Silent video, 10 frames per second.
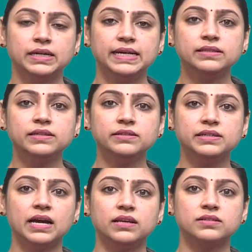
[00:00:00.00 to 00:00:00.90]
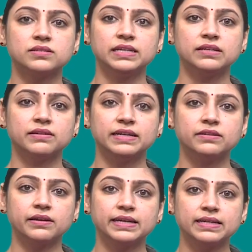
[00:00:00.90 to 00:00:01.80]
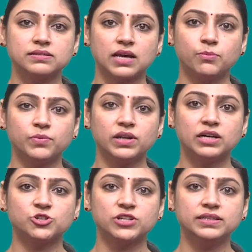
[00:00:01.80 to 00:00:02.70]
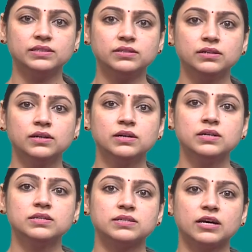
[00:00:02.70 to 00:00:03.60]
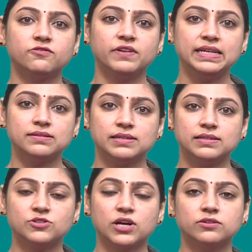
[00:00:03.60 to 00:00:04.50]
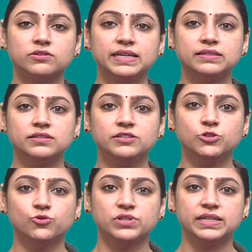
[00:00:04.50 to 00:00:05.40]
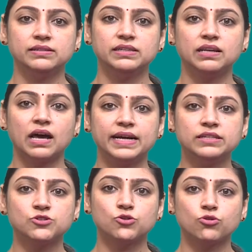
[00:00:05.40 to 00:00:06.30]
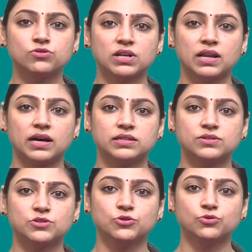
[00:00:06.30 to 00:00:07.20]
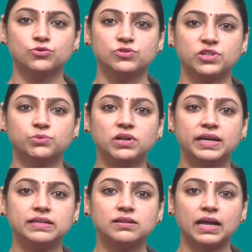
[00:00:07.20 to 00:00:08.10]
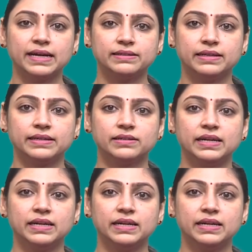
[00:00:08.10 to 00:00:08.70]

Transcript: In the realistic rendering example, a shaded surface is generated using the light source class to simulate lightning.